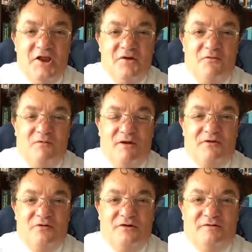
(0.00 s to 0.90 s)
what we're
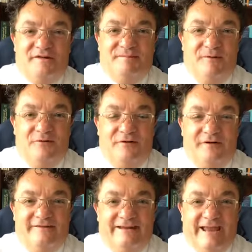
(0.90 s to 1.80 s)
going to
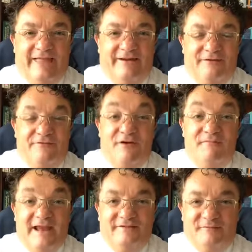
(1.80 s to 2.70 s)
explore together from
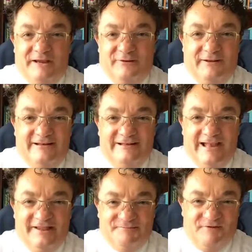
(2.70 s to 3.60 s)
next week on.
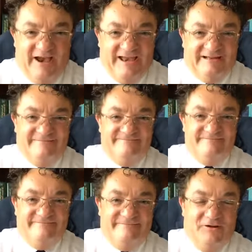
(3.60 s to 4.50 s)
Let's pray.
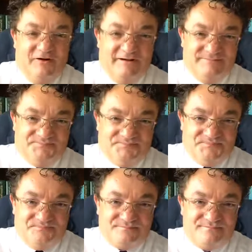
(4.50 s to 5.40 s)
Lord,
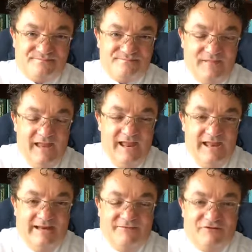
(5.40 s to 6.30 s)

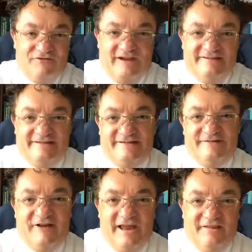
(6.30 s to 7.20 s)
Give grace and
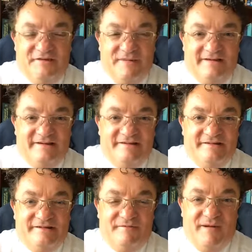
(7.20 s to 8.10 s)
strength to my
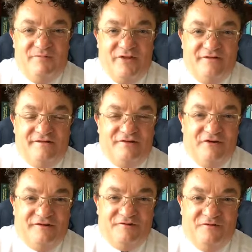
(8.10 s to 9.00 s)
sisters and my brothers
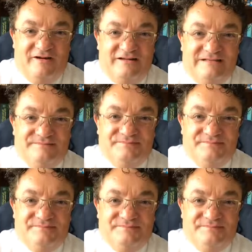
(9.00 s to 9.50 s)
across the world.